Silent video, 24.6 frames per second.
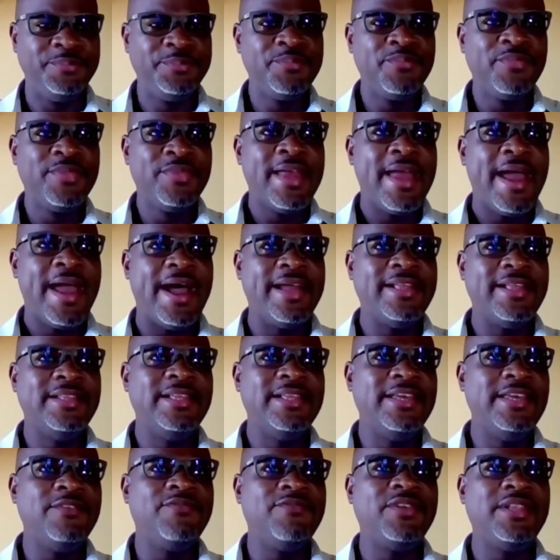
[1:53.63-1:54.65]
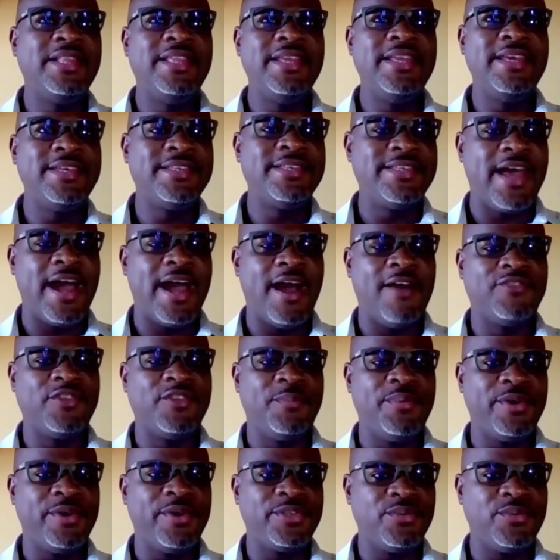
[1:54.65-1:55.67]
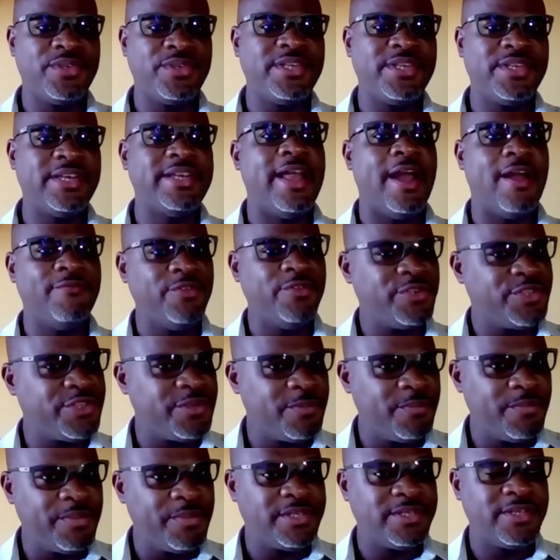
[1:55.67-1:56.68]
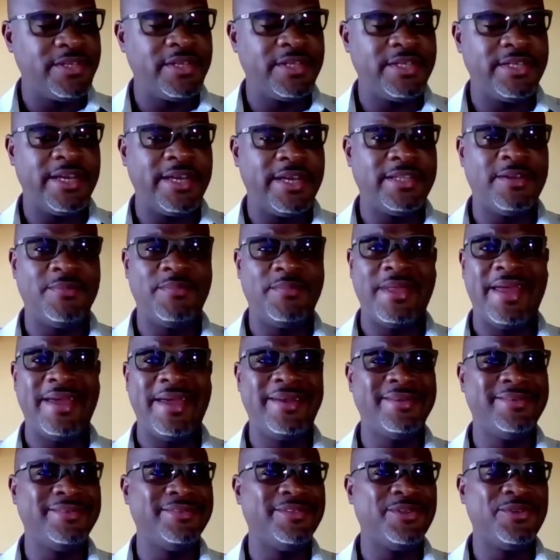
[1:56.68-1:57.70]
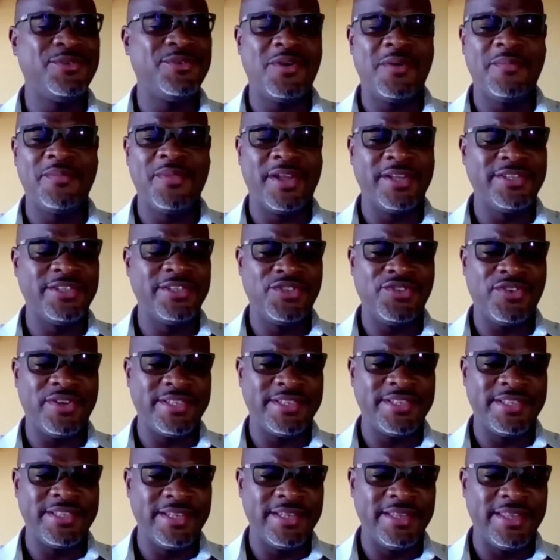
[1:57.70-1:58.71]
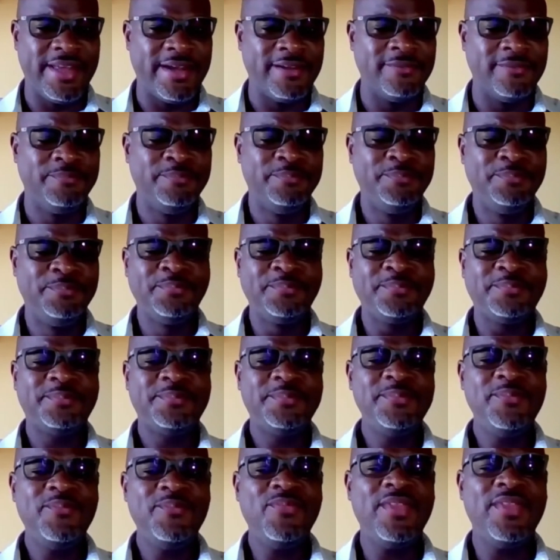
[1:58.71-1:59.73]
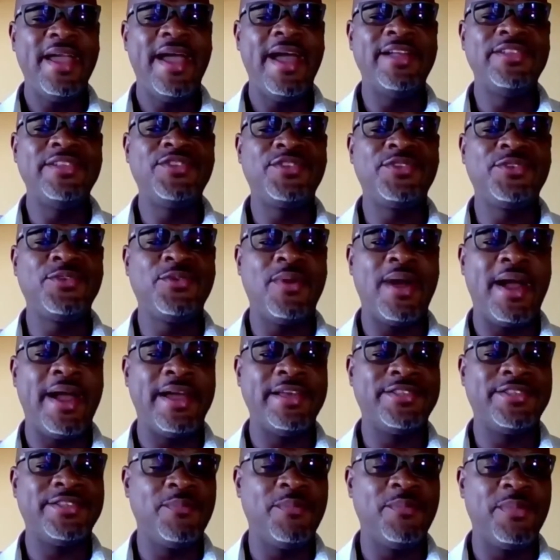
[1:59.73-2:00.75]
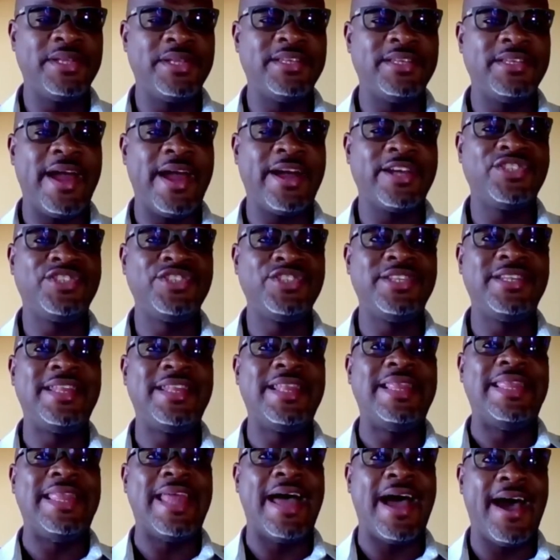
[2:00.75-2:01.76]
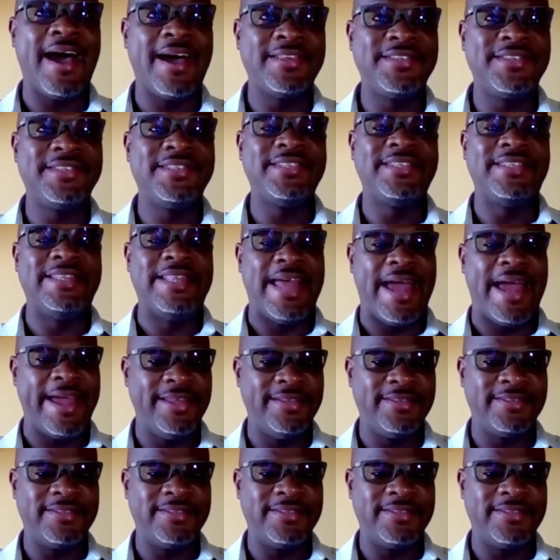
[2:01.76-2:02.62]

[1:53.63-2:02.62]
And even days after, person was saying, have you submitted it yet? I'm like, no, I'm not interested in that. And so I submitted actually the last night.